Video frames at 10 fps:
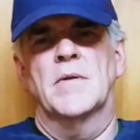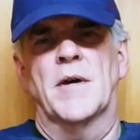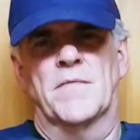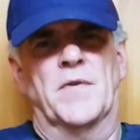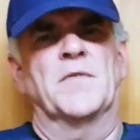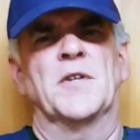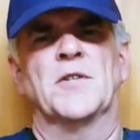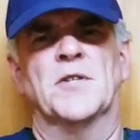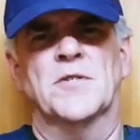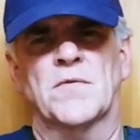And 50
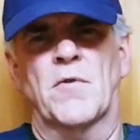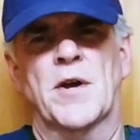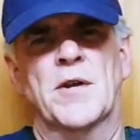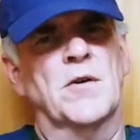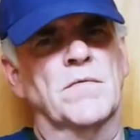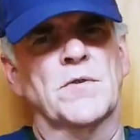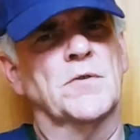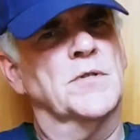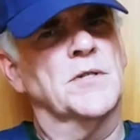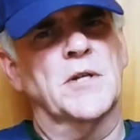inches of rain over Houston,